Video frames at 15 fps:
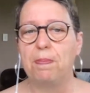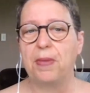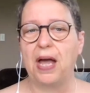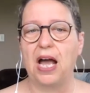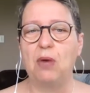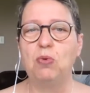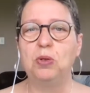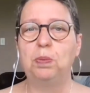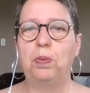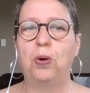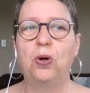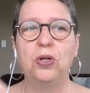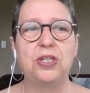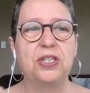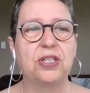I will
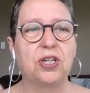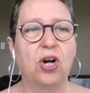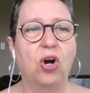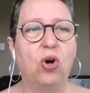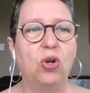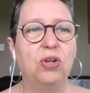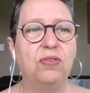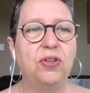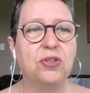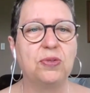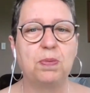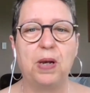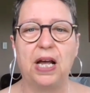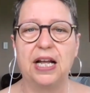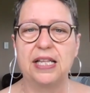put all of those
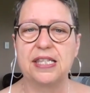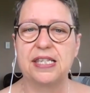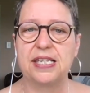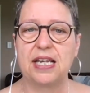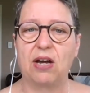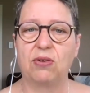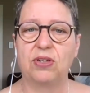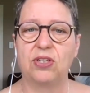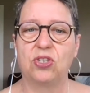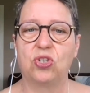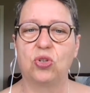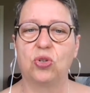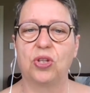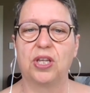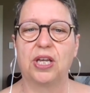plants down
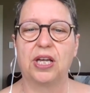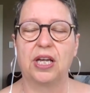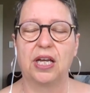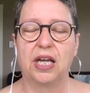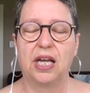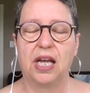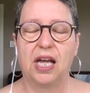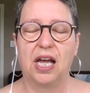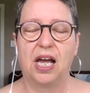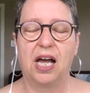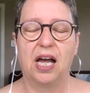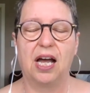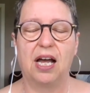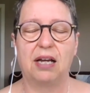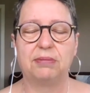into the
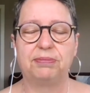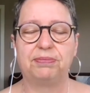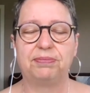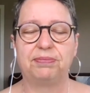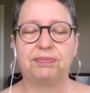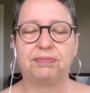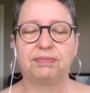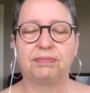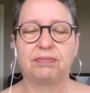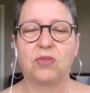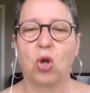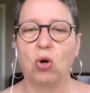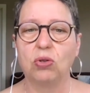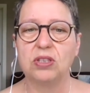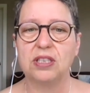
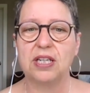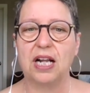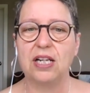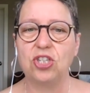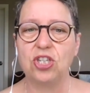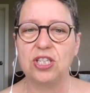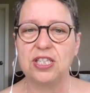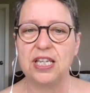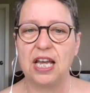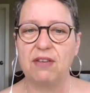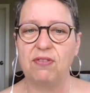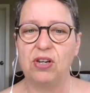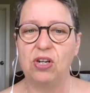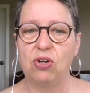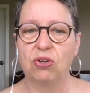notes, and I'll just have
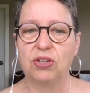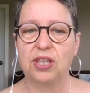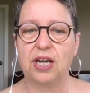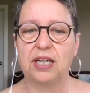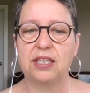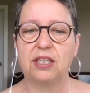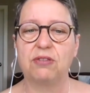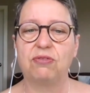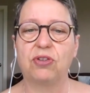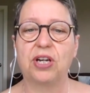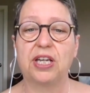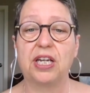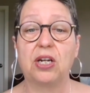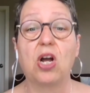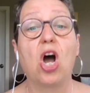a look that I didn't
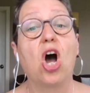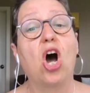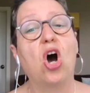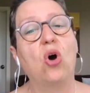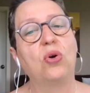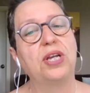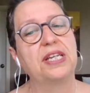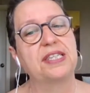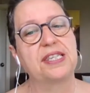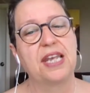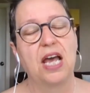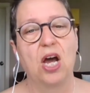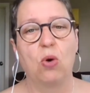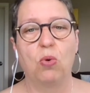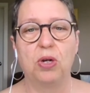forget. Oh yes,
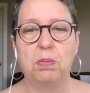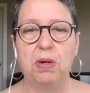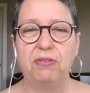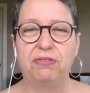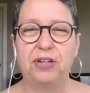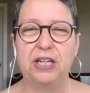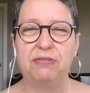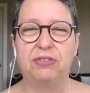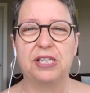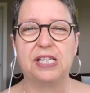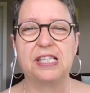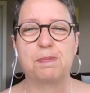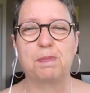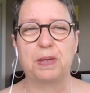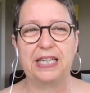one of my
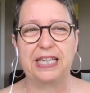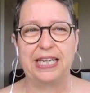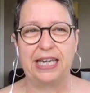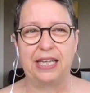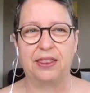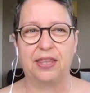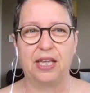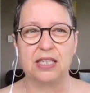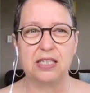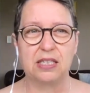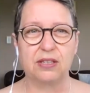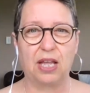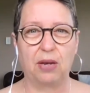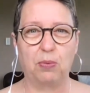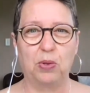favorites, but again,
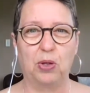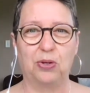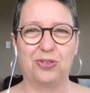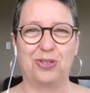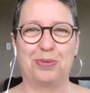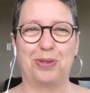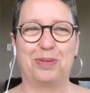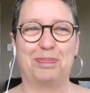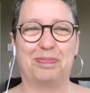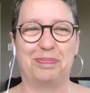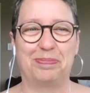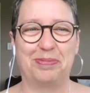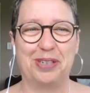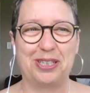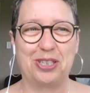that will also be
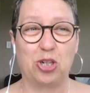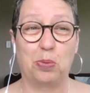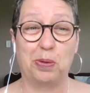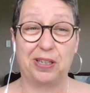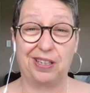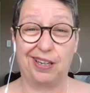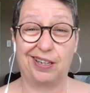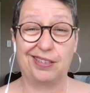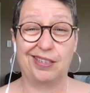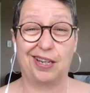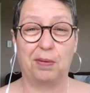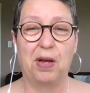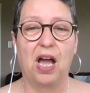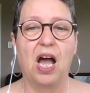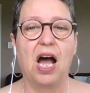a topic next time.
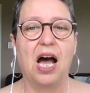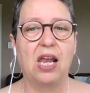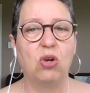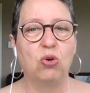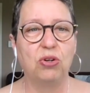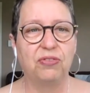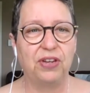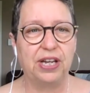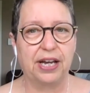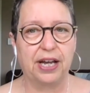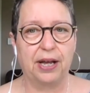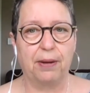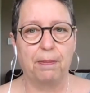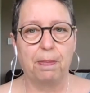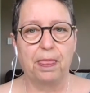Aloe
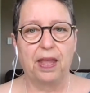vera.